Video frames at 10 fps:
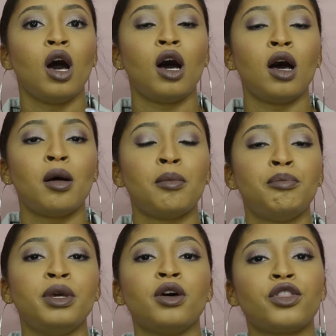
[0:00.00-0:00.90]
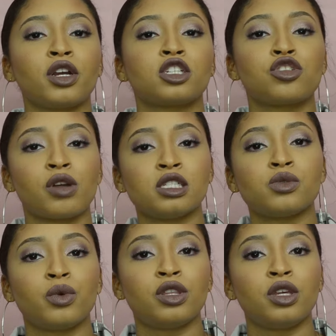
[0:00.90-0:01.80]
uh, build their
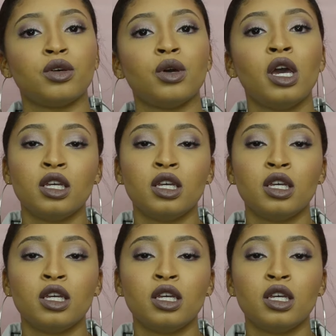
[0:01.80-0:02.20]
trust with you.